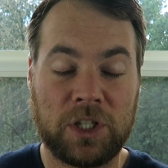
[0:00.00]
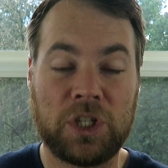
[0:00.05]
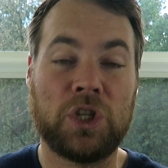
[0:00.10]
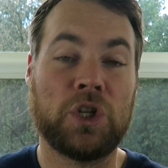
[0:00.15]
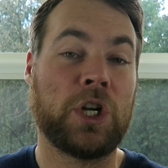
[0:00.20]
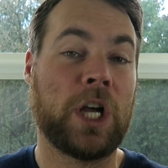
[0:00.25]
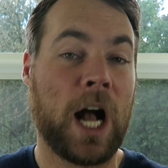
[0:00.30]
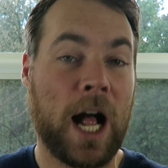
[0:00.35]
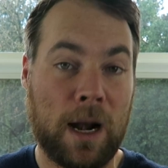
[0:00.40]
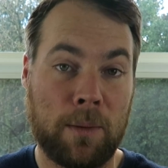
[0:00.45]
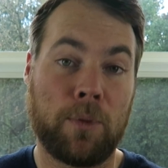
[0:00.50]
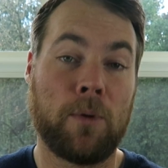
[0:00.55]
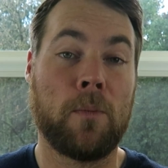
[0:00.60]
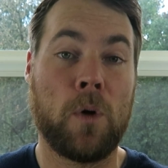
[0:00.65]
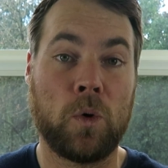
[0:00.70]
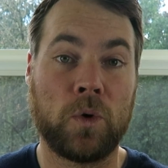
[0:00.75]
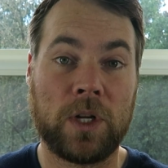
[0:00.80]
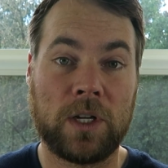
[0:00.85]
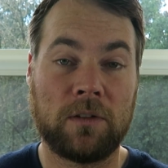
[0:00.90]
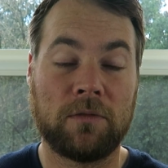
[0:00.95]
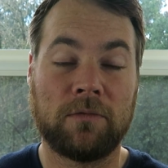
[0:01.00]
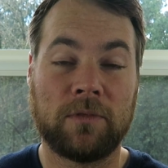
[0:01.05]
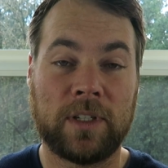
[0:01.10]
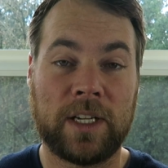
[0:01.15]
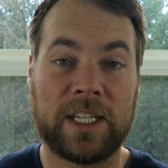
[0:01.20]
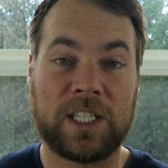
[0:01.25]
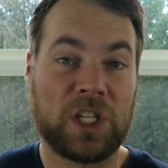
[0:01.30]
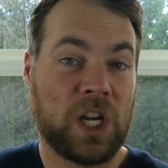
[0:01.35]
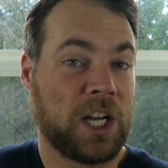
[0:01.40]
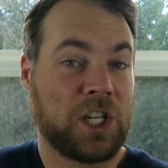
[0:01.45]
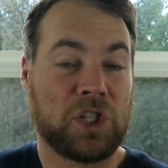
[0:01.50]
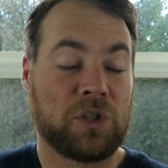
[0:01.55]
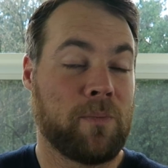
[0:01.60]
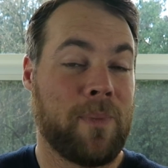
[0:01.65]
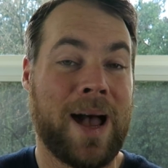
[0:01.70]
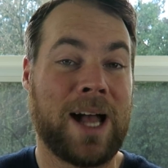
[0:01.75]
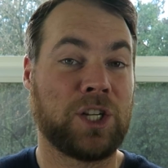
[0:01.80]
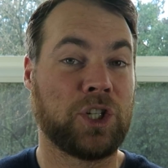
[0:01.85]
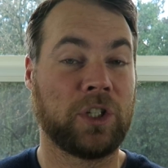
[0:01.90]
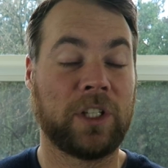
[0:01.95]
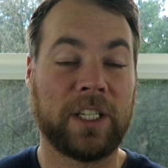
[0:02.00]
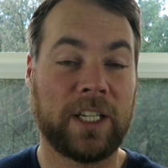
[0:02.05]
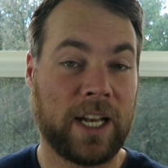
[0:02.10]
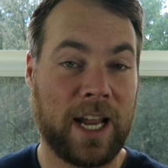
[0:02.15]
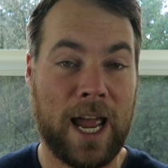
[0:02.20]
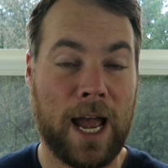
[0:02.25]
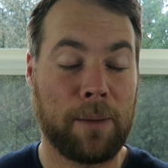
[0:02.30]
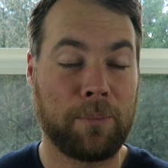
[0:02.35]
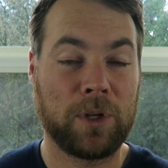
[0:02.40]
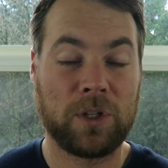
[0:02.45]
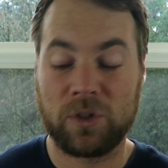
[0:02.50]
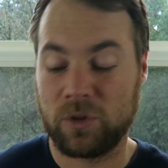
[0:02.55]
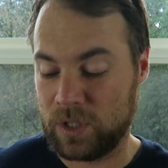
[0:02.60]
You got to promote it. It's not just magically going to happen.